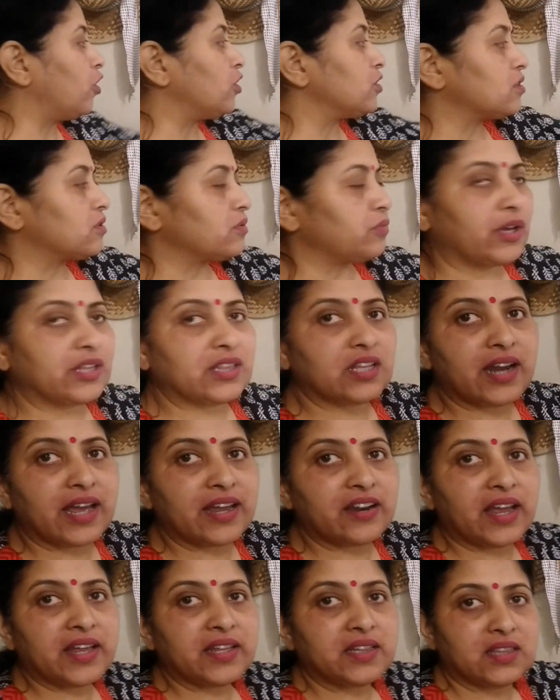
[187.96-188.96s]
course, whether
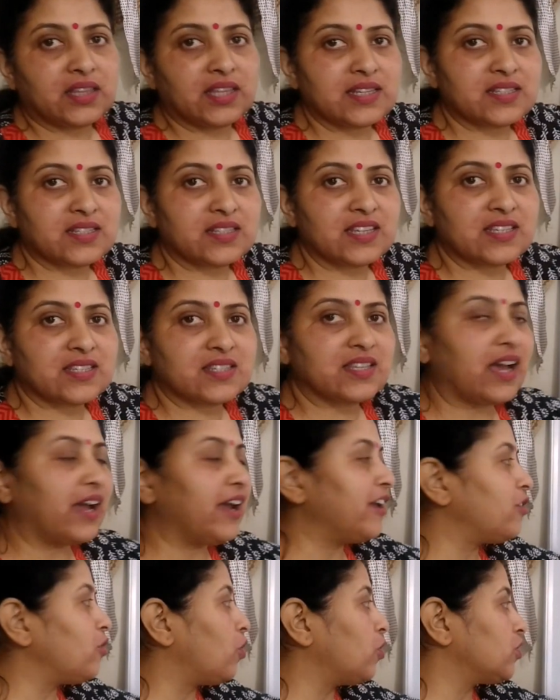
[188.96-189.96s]
I write this
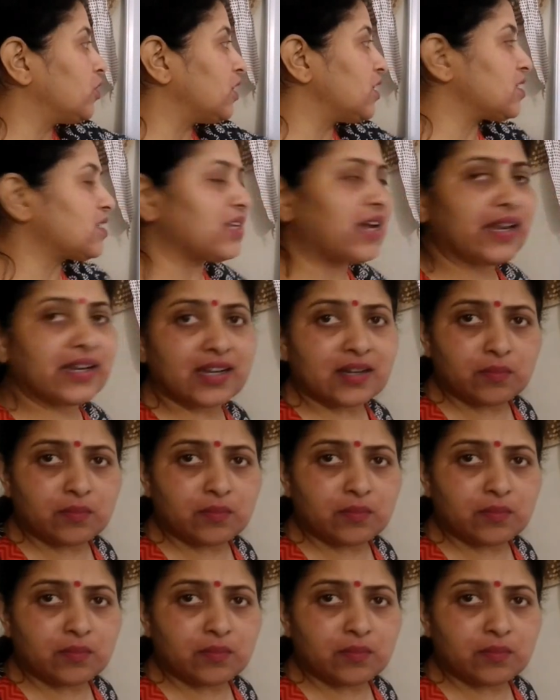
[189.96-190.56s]
side or this side,